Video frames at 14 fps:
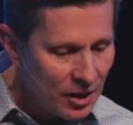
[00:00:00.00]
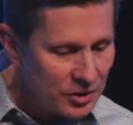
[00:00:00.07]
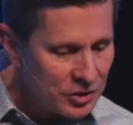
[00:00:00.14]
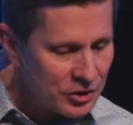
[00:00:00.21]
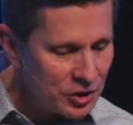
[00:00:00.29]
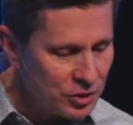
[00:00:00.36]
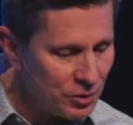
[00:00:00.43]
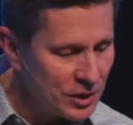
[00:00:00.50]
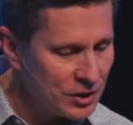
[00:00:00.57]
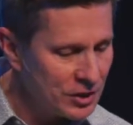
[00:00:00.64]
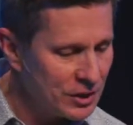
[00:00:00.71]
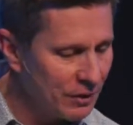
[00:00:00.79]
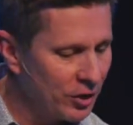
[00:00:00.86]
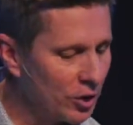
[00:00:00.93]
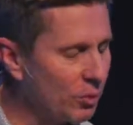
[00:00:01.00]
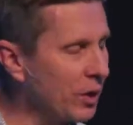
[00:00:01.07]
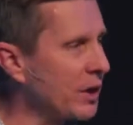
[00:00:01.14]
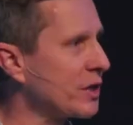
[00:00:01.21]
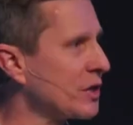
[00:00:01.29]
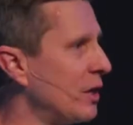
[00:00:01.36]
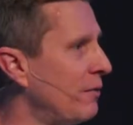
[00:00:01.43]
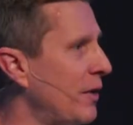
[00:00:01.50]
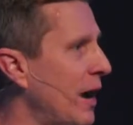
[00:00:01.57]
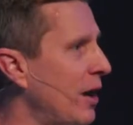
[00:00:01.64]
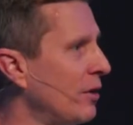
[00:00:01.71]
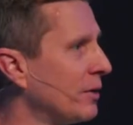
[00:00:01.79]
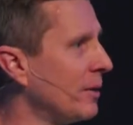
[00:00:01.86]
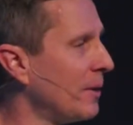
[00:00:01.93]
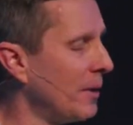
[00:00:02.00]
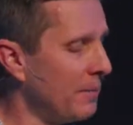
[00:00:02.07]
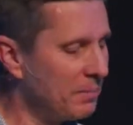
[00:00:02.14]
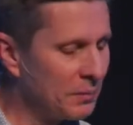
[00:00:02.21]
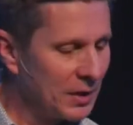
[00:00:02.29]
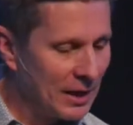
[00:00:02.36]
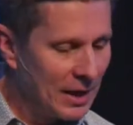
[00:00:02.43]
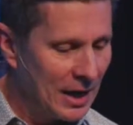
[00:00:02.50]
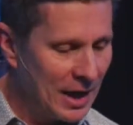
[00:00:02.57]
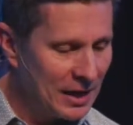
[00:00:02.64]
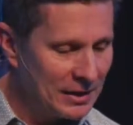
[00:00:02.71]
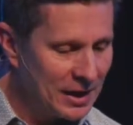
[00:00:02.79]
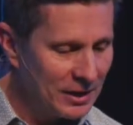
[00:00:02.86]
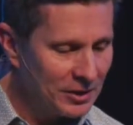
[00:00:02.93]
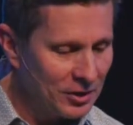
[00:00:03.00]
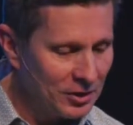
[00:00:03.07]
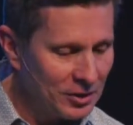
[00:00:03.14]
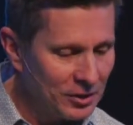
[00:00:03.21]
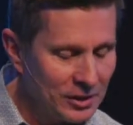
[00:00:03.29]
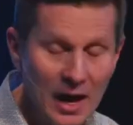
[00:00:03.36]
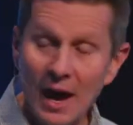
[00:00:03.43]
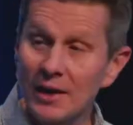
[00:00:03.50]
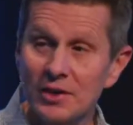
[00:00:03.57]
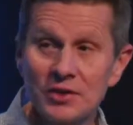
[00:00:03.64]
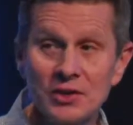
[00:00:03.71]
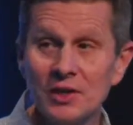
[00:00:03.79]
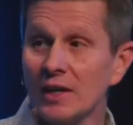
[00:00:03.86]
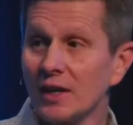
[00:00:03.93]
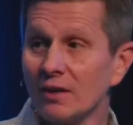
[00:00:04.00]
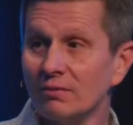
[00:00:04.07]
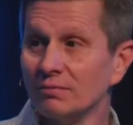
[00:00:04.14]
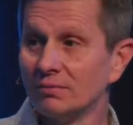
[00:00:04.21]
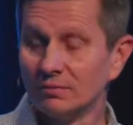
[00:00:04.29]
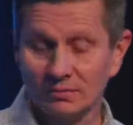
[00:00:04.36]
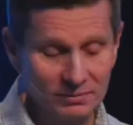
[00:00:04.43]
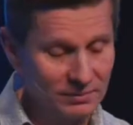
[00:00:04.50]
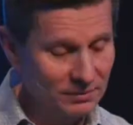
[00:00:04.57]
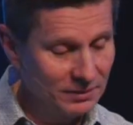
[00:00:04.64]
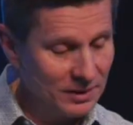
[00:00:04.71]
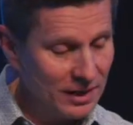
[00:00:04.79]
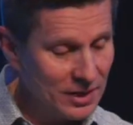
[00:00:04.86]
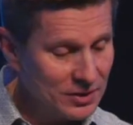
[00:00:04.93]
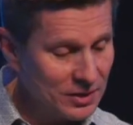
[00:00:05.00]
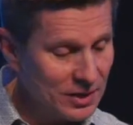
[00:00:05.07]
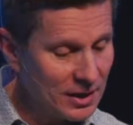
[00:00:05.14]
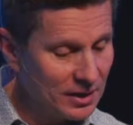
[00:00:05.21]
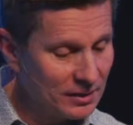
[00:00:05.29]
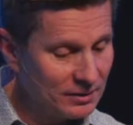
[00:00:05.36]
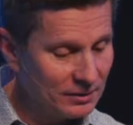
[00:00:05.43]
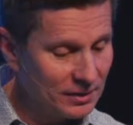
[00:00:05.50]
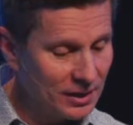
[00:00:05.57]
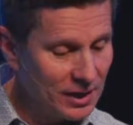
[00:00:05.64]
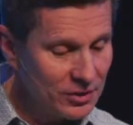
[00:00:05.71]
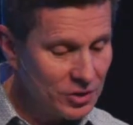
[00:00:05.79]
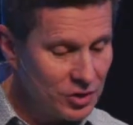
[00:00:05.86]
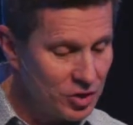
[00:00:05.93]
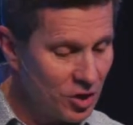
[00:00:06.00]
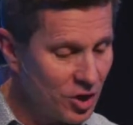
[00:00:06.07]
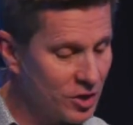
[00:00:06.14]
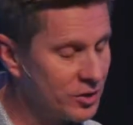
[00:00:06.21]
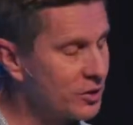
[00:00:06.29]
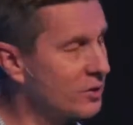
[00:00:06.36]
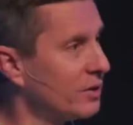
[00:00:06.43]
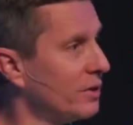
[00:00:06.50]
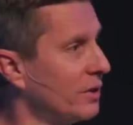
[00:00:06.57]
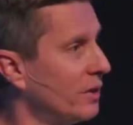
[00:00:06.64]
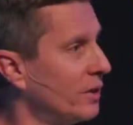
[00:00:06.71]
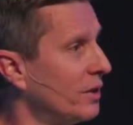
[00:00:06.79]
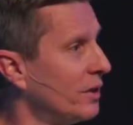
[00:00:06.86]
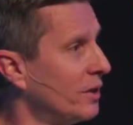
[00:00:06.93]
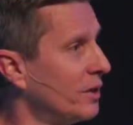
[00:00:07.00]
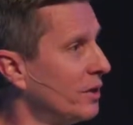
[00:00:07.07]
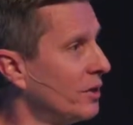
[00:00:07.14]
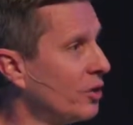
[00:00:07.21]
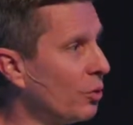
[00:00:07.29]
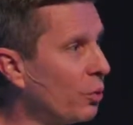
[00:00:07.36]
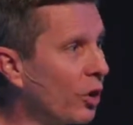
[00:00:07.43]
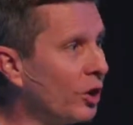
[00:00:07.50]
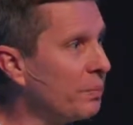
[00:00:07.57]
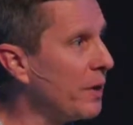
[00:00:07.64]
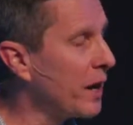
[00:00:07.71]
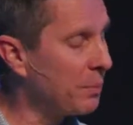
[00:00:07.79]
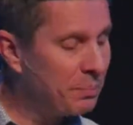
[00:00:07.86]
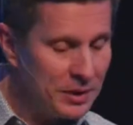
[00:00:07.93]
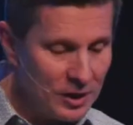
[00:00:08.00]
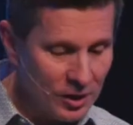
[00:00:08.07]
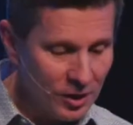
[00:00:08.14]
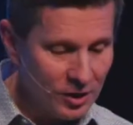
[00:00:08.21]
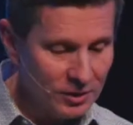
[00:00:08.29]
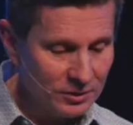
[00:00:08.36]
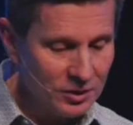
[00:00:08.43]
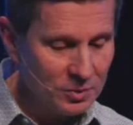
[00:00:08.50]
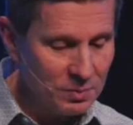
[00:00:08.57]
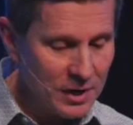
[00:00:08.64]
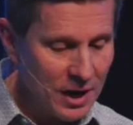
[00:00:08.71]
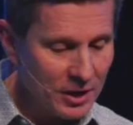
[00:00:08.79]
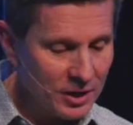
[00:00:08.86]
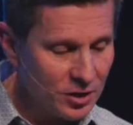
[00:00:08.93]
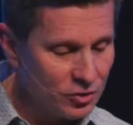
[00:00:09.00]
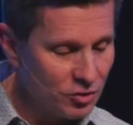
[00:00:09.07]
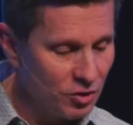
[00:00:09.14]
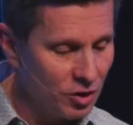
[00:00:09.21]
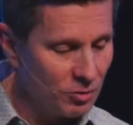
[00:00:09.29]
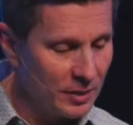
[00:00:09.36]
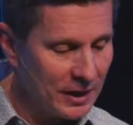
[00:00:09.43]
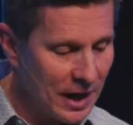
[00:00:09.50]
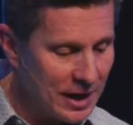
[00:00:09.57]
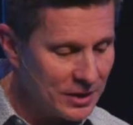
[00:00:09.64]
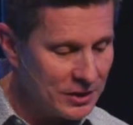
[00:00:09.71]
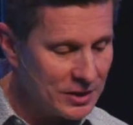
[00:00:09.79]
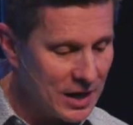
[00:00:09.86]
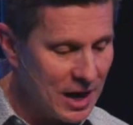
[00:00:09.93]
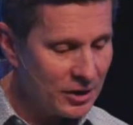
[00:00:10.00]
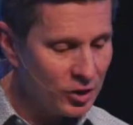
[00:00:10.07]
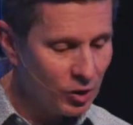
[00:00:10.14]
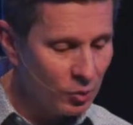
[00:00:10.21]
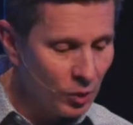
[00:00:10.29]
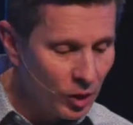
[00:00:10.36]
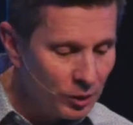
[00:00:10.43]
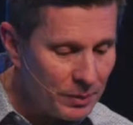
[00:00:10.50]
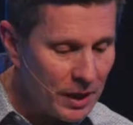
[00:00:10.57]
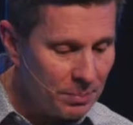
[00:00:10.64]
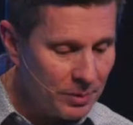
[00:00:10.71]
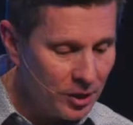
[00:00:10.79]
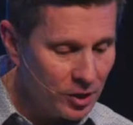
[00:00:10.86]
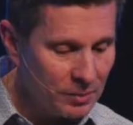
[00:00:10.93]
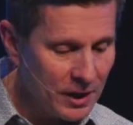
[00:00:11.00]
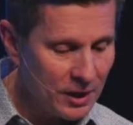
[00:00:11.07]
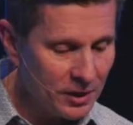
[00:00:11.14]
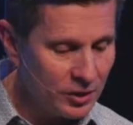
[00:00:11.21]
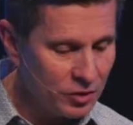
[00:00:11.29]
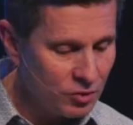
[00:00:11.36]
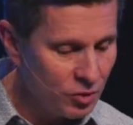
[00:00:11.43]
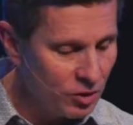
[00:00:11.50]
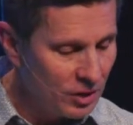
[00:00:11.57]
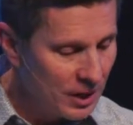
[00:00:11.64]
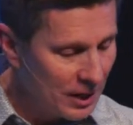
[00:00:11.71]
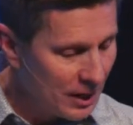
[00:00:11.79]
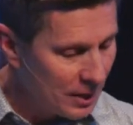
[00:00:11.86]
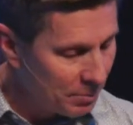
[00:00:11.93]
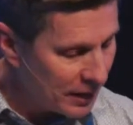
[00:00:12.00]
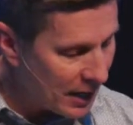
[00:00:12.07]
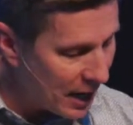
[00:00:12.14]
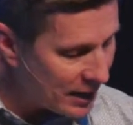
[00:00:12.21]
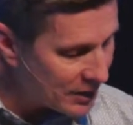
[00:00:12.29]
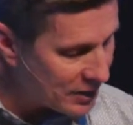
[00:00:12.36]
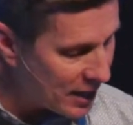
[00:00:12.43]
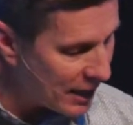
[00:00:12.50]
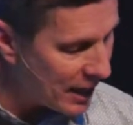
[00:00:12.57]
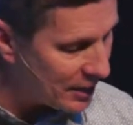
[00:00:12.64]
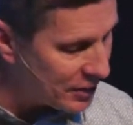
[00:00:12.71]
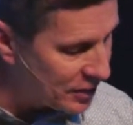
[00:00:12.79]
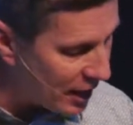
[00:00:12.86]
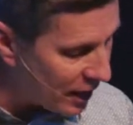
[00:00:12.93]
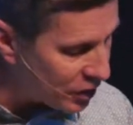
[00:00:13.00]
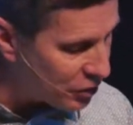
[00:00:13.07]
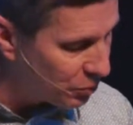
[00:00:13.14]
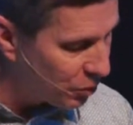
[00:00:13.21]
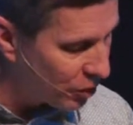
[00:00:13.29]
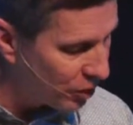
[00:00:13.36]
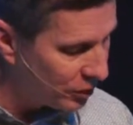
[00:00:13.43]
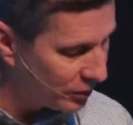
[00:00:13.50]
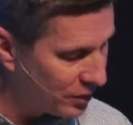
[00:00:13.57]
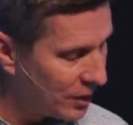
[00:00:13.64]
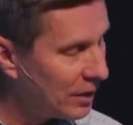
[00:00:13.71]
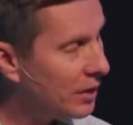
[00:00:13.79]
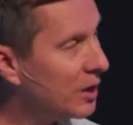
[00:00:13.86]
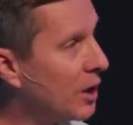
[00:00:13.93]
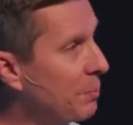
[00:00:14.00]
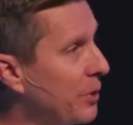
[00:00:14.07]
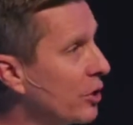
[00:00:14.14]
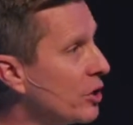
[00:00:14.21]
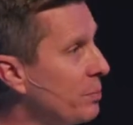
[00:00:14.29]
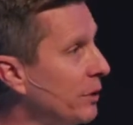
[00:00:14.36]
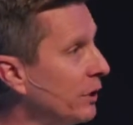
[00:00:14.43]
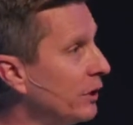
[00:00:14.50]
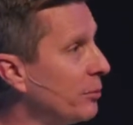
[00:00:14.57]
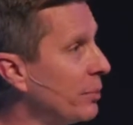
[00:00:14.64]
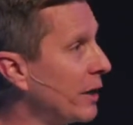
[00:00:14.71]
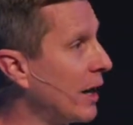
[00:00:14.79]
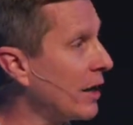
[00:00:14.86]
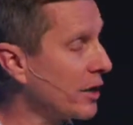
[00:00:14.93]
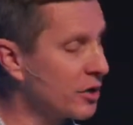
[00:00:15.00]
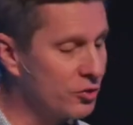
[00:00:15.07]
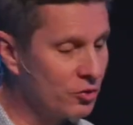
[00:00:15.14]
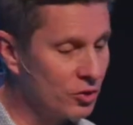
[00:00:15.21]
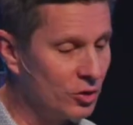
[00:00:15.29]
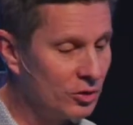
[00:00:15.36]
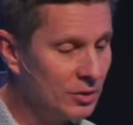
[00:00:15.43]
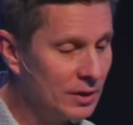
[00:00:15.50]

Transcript: the situation is ever going to work itself out. And yet, God is sitting. He's sitting, He's in charge. The world may appear to be out of control, but God is not. Your world may appear to be out of control, but God is not. Isaiah's world appeared to be a little bit out of control,